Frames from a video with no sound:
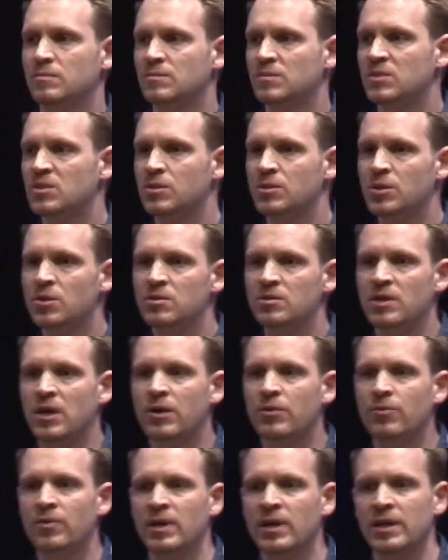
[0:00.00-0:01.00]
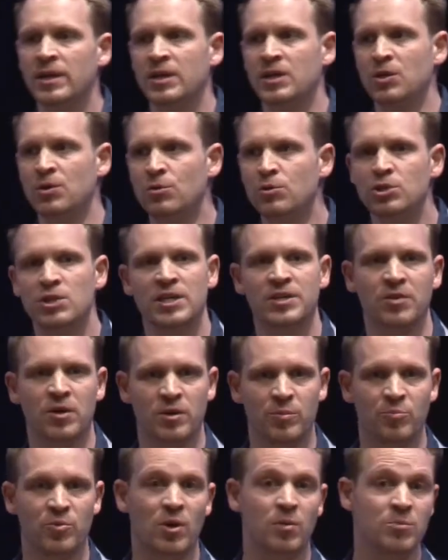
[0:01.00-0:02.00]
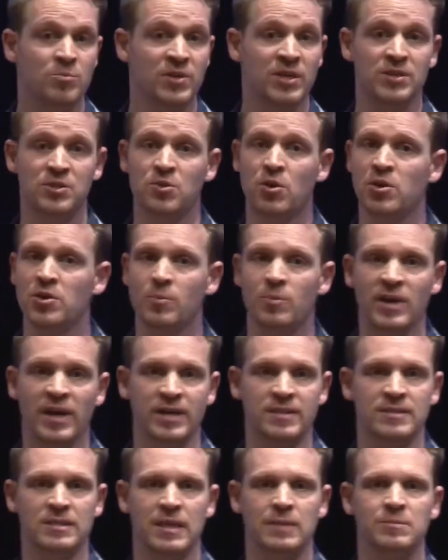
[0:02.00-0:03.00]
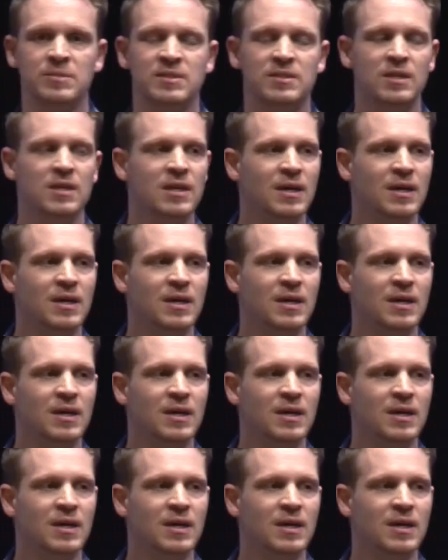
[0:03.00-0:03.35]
So those are really usually not a problem. They're soluble enzymes.